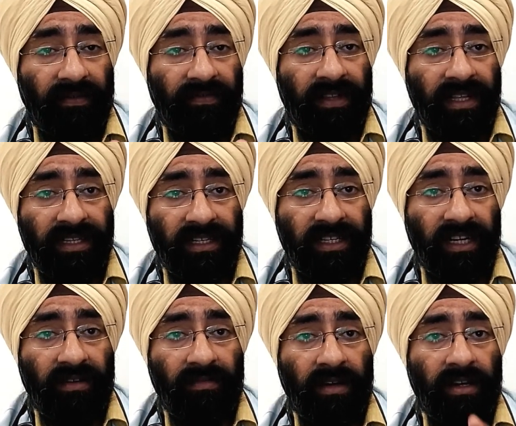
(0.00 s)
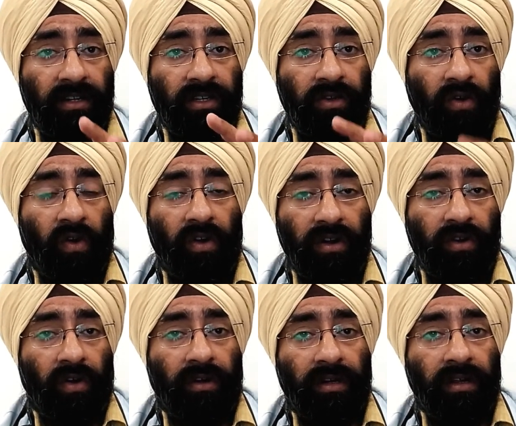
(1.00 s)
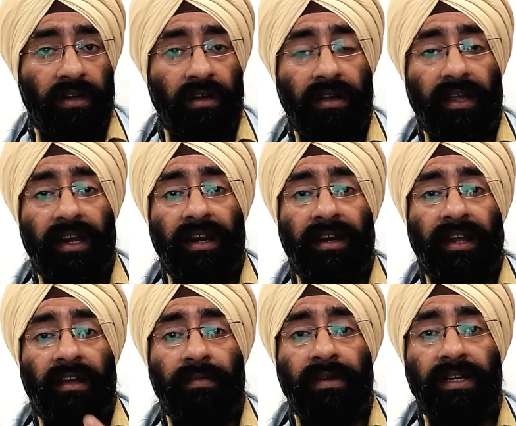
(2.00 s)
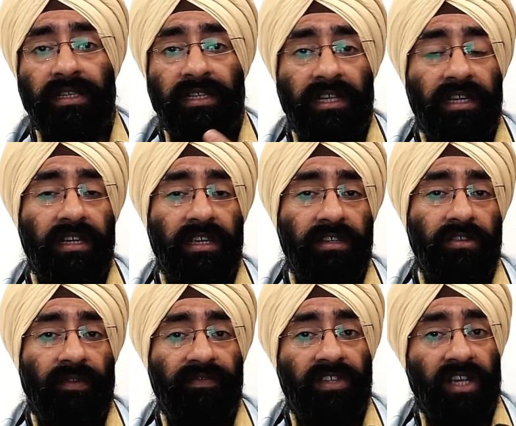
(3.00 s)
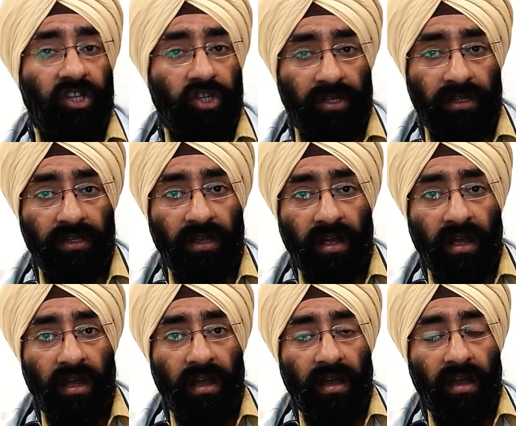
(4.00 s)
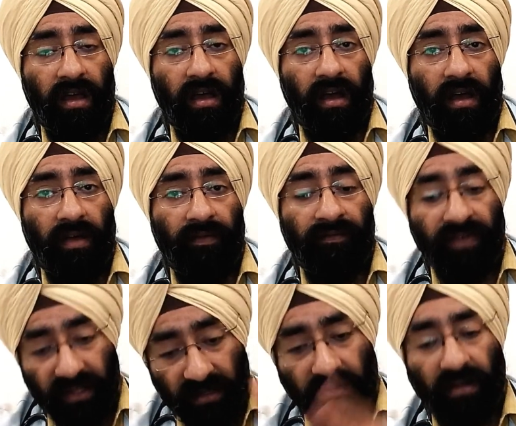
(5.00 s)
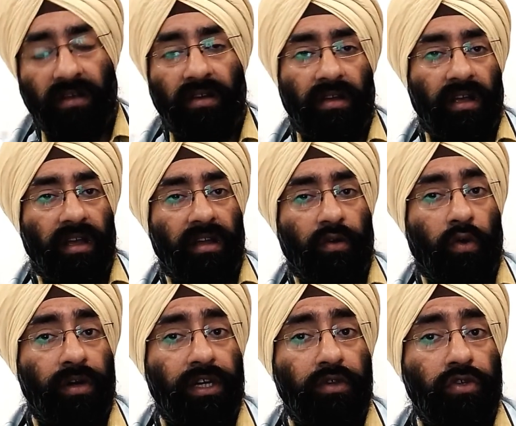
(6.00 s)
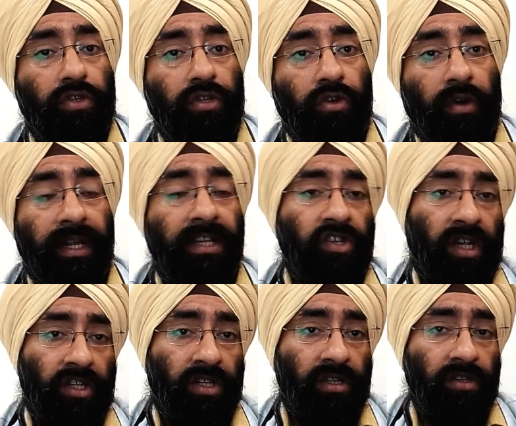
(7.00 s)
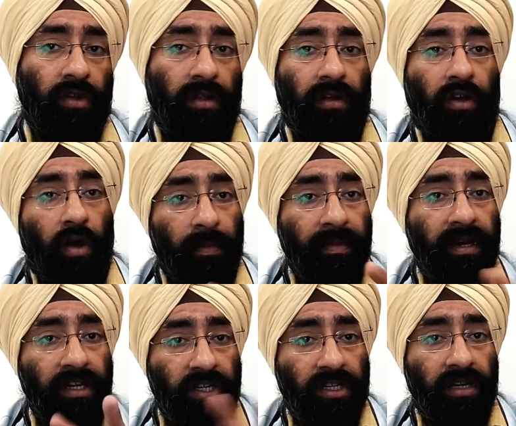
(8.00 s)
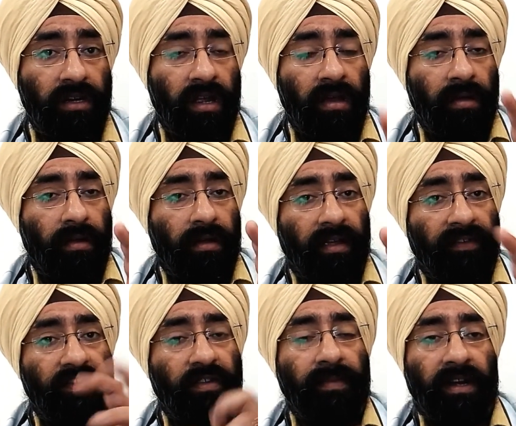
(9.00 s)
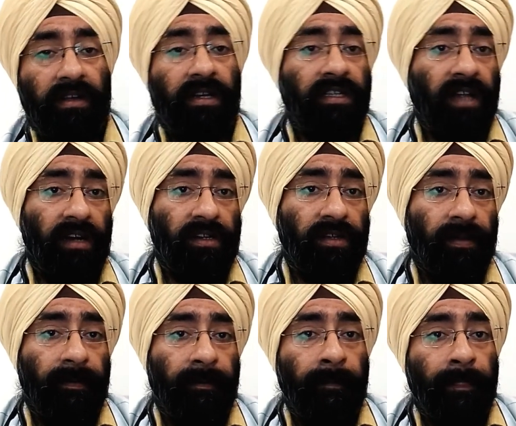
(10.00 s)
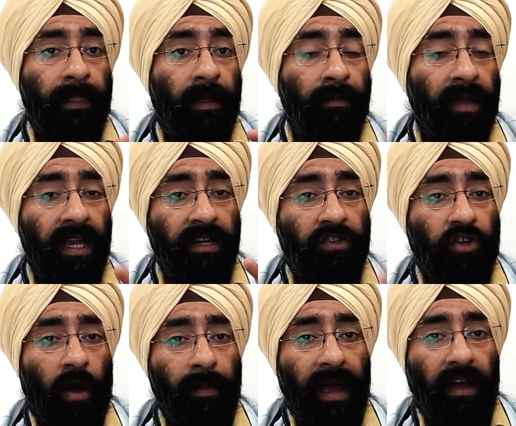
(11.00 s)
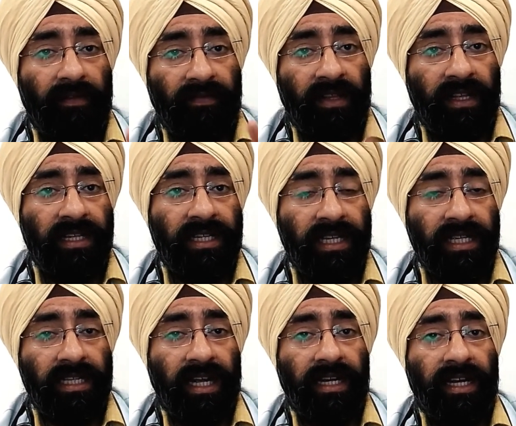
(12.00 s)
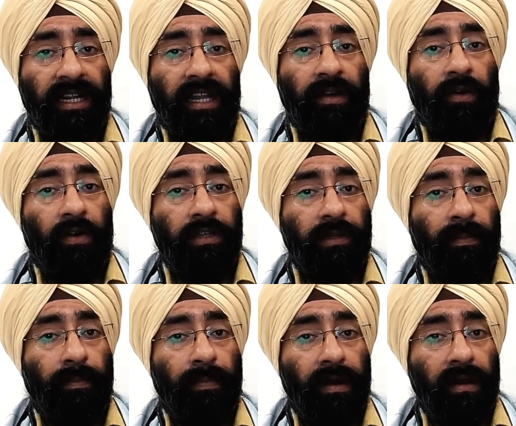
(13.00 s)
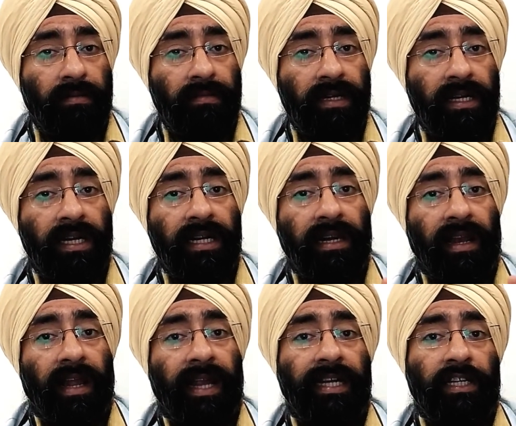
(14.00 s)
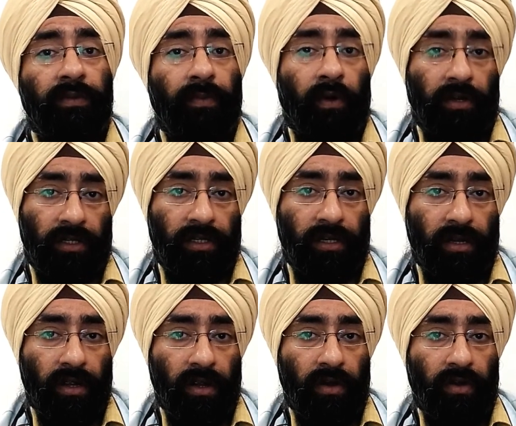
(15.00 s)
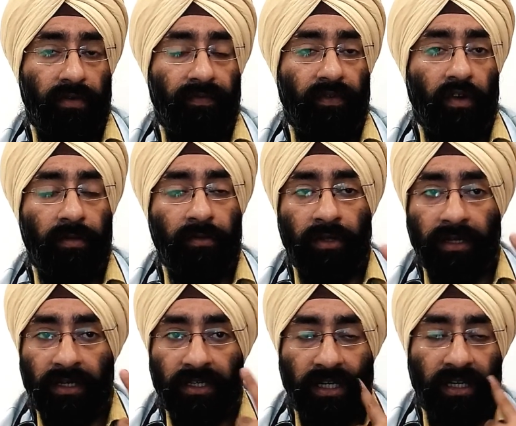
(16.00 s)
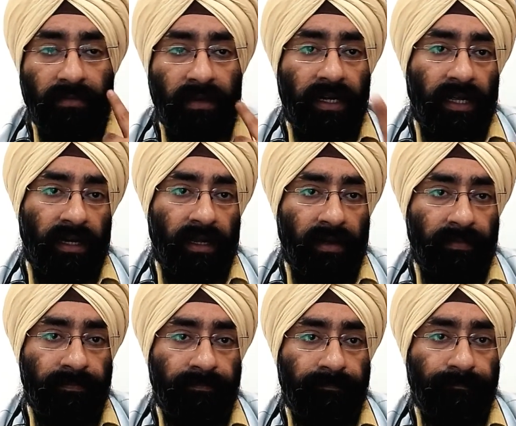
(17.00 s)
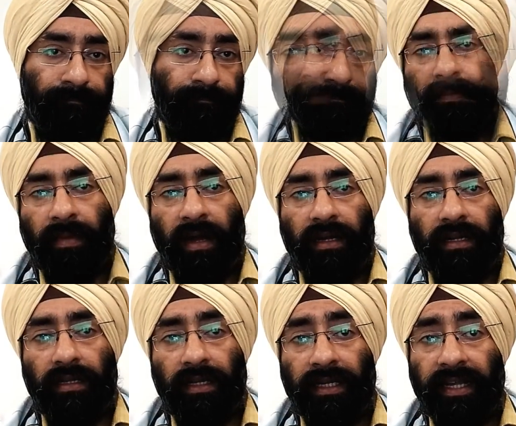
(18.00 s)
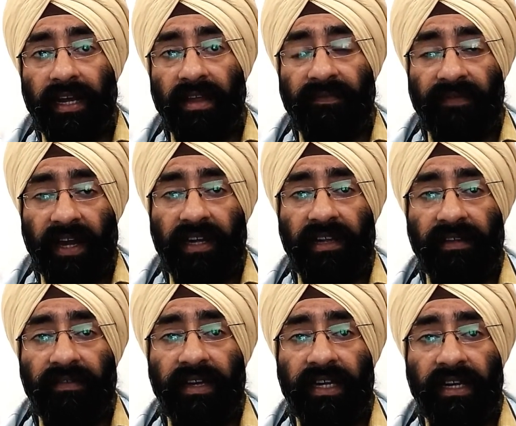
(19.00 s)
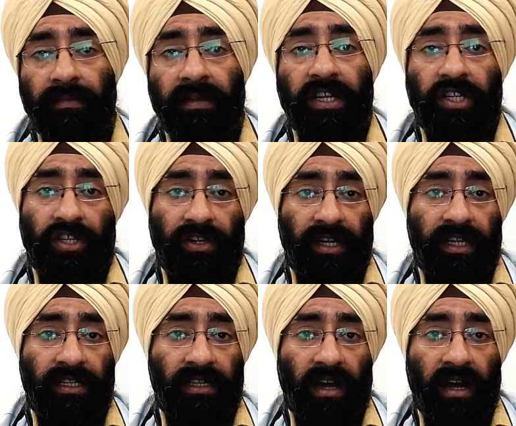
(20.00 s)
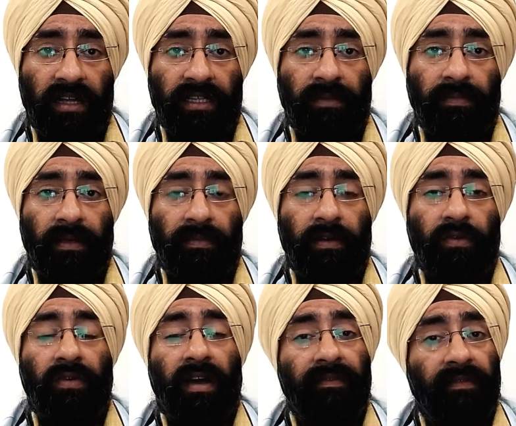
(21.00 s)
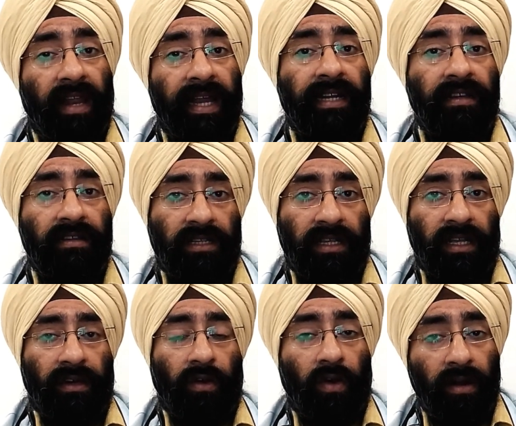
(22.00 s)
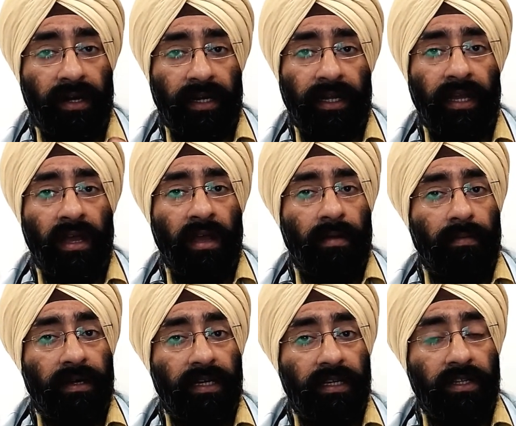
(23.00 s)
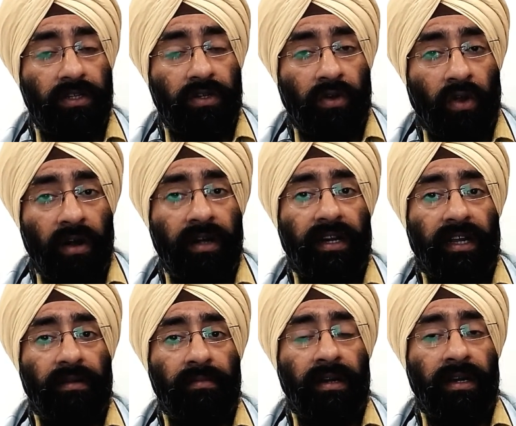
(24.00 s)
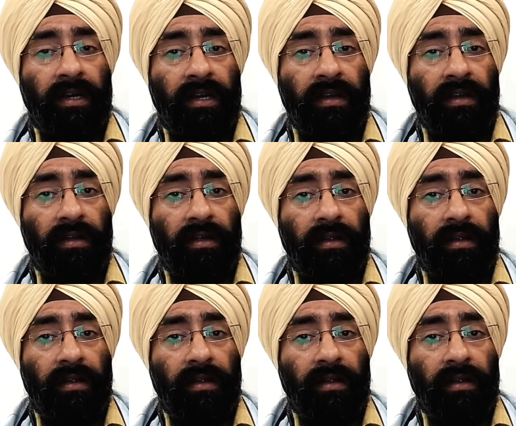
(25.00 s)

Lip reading: of this treatment, your doctor can recommend series of sessions with corticosteroid injections. The combination gives better results. The main drawback of this is that it can cause permanent light spots to form on the treatment area. But it can effectively diminish red scars in people who have lighter skin already, but it is not recommended